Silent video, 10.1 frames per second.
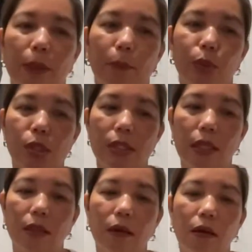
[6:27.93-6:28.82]

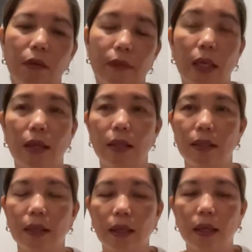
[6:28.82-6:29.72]
percent off
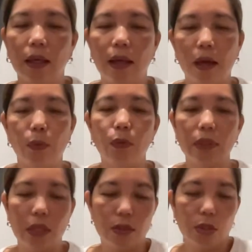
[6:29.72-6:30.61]
and I will
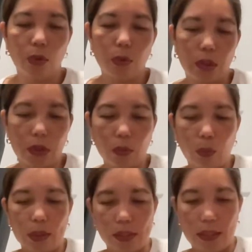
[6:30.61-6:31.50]
not show you
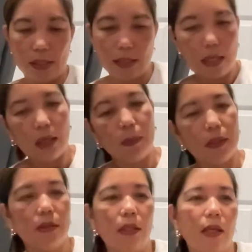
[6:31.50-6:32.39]
what's inside
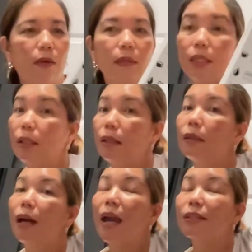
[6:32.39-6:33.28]
because I already
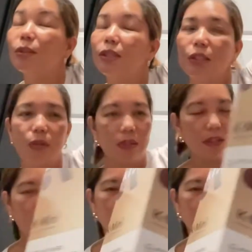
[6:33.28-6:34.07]
actually used this